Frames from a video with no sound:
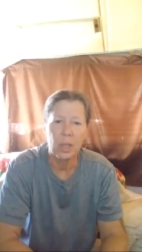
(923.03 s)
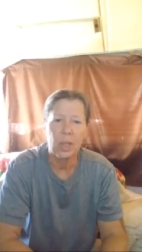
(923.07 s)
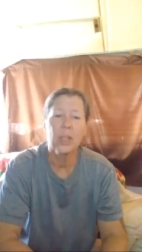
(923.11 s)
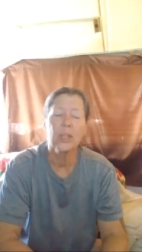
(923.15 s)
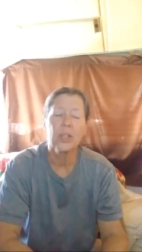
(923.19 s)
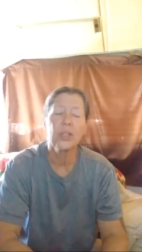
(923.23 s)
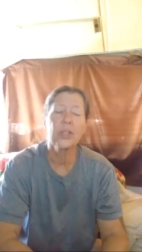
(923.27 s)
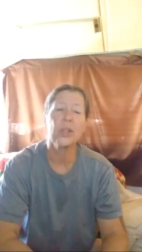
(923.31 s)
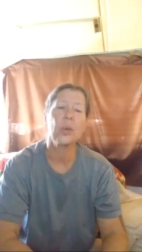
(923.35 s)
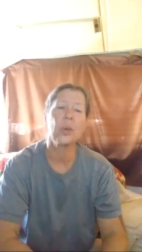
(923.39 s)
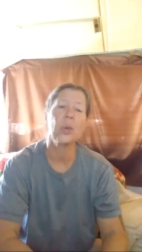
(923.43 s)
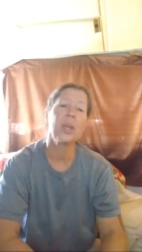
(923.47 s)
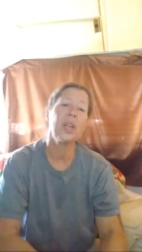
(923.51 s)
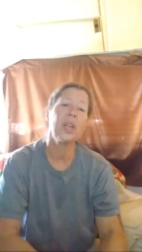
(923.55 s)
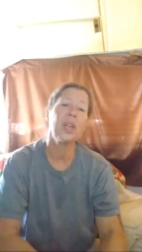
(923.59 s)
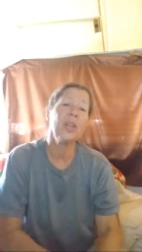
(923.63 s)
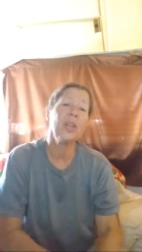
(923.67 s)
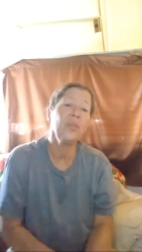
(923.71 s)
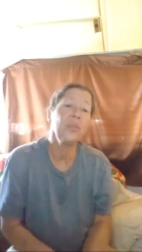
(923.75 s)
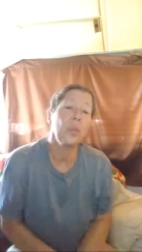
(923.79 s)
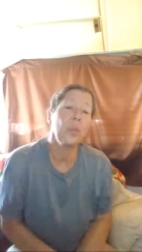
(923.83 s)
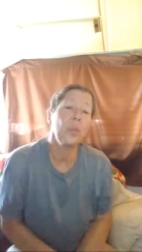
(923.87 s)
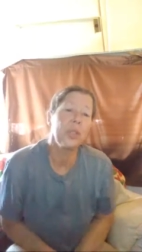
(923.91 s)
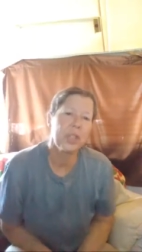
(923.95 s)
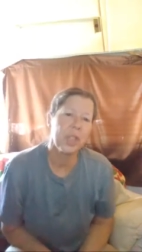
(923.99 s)
So
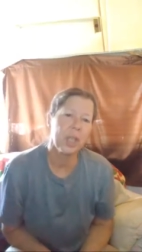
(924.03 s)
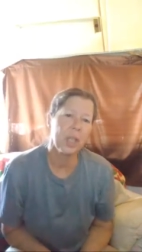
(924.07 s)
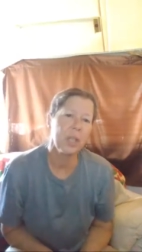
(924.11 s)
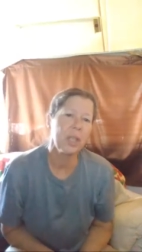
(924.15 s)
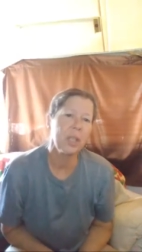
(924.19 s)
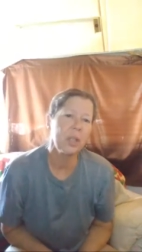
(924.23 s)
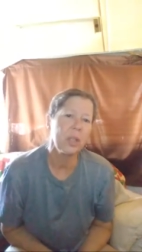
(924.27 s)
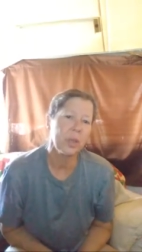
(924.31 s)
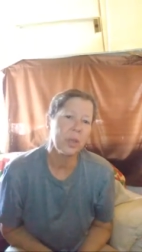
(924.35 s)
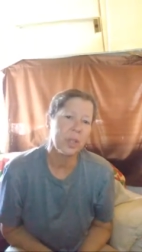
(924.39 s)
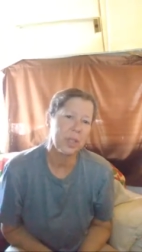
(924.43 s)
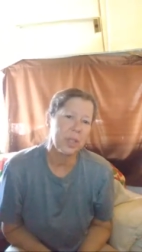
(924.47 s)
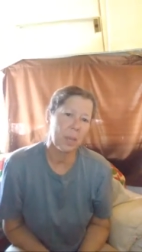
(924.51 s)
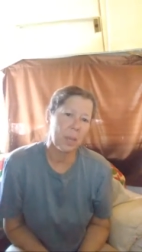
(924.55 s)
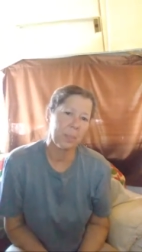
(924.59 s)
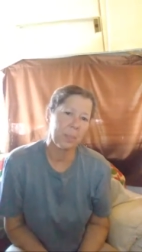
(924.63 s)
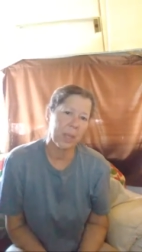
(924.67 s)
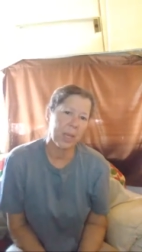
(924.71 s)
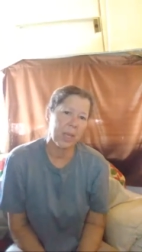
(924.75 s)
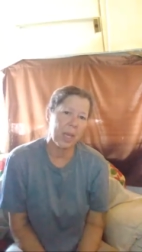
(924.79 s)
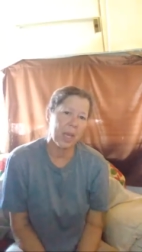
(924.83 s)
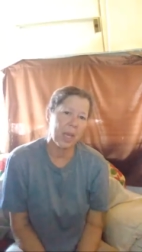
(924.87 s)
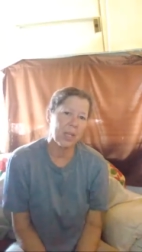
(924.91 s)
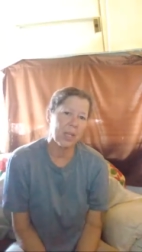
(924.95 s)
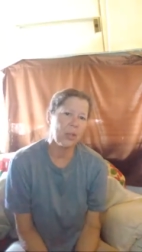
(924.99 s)
if we're dealing with
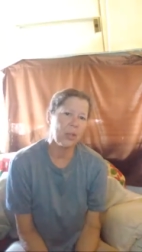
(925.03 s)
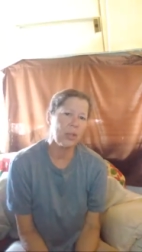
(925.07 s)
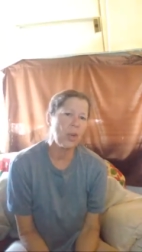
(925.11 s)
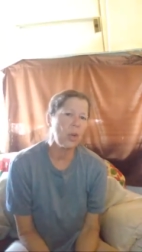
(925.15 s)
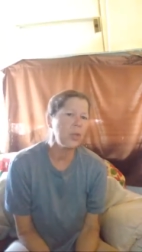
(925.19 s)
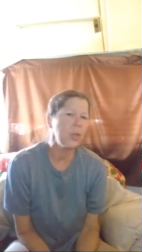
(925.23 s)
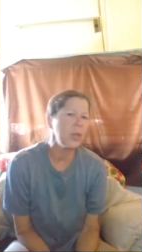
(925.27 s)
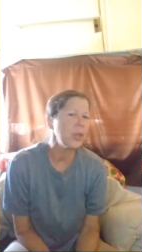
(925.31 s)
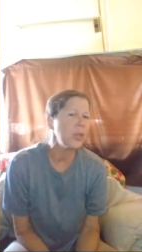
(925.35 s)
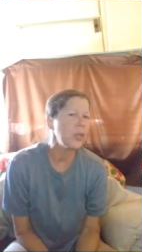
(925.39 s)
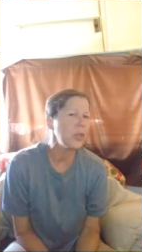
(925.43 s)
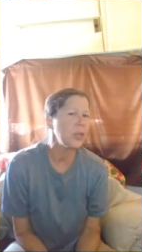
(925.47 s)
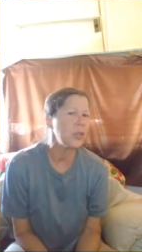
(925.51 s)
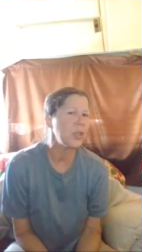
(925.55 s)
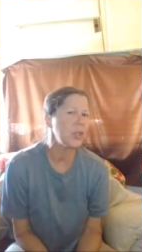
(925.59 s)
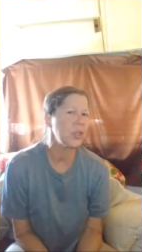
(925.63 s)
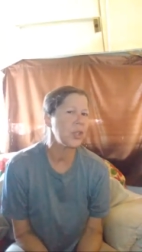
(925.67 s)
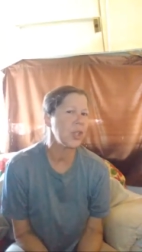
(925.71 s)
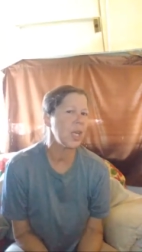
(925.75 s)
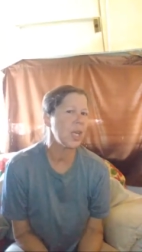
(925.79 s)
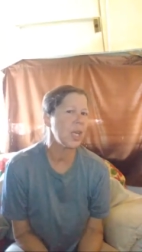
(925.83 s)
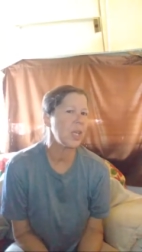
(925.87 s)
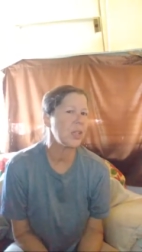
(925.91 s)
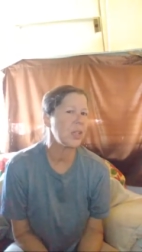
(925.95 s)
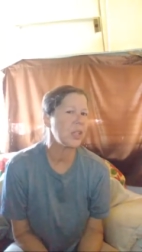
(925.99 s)
something and you don't
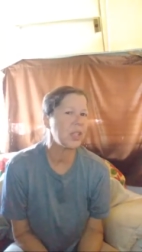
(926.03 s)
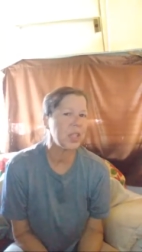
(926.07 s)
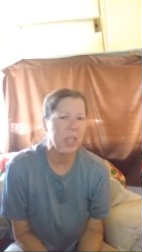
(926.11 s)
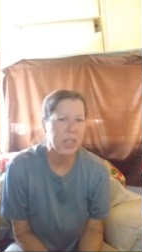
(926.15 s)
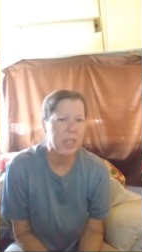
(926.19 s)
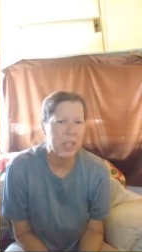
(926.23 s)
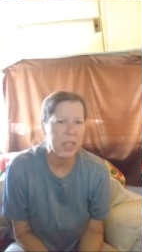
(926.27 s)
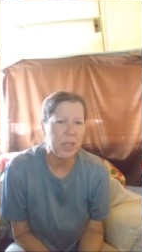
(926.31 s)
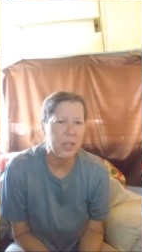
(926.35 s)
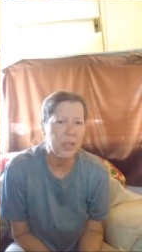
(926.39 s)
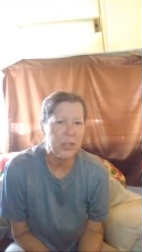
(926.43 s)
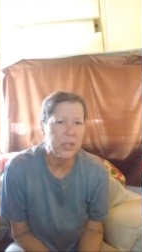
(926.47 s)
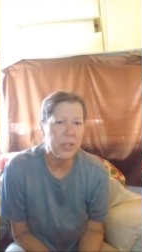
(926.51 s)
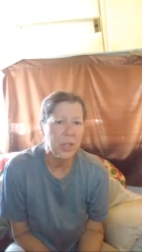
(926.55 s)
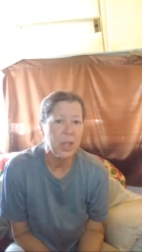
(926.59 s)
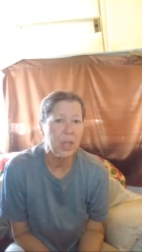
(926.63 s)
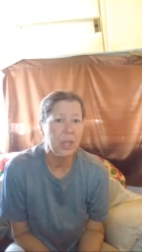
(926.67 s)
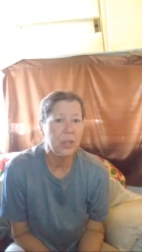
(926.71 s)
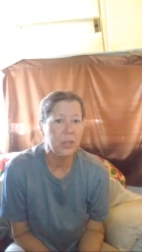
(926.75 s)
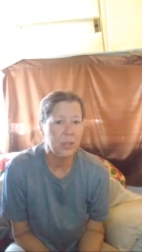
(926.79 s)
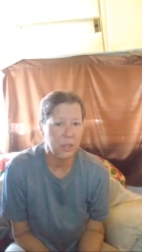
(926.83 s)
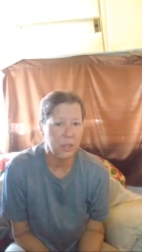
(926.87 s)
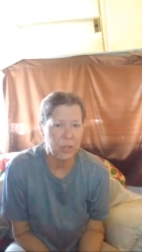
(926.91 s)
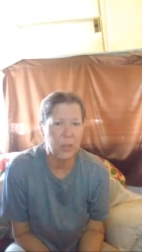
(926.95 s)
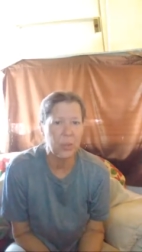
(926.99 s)
understand the details,
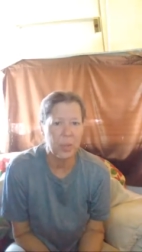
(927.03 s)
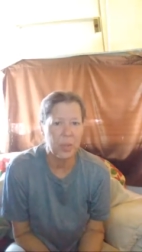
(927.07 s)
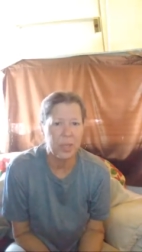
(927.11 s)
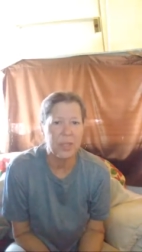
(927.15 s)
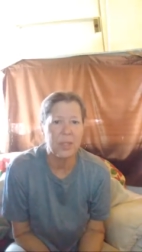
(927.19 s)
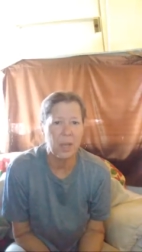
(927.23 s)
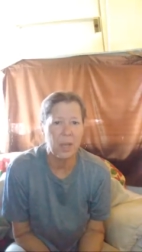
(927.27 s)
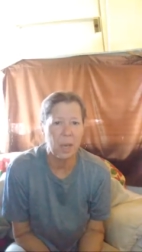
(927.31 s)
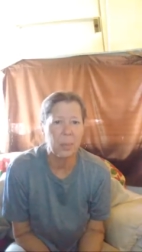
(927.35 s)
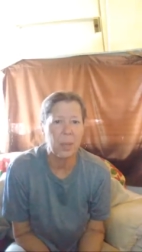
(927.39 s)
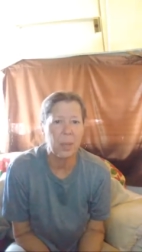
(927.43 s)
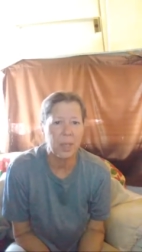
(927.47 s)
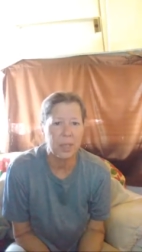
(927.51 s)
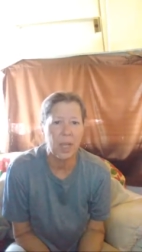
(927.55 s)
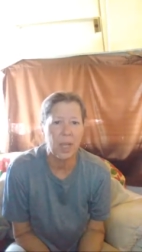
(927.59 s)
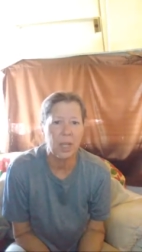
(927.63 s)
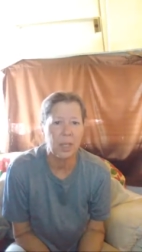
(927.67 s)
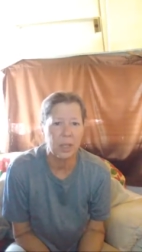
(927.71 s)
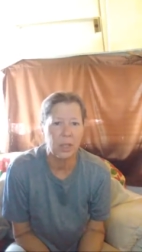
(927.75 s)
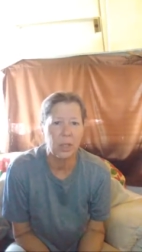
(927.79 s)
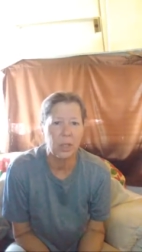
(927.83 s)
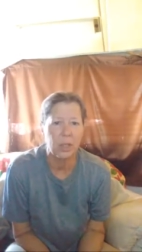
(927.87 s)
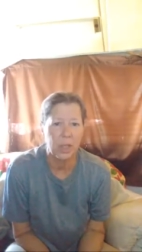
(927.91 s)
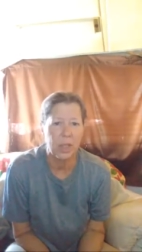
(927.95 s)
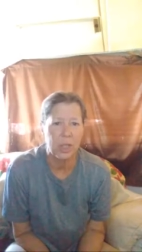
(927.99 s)
there's a reason I'm not
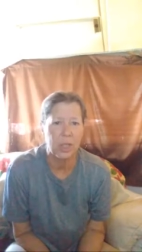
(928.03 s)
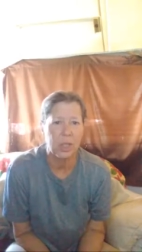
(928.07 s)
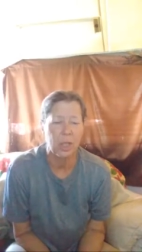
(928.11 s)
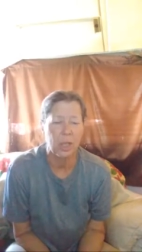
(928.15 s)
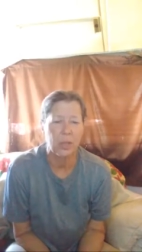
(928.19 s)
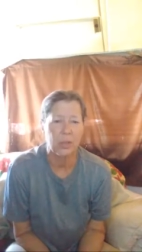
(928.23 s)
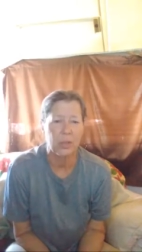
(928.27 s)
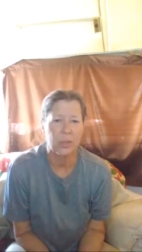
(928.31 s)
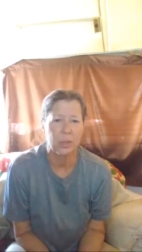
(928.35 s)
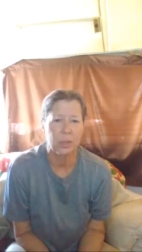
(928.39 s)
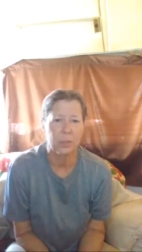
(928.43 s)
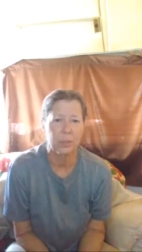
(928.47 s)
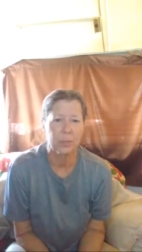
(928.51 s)
telling you details.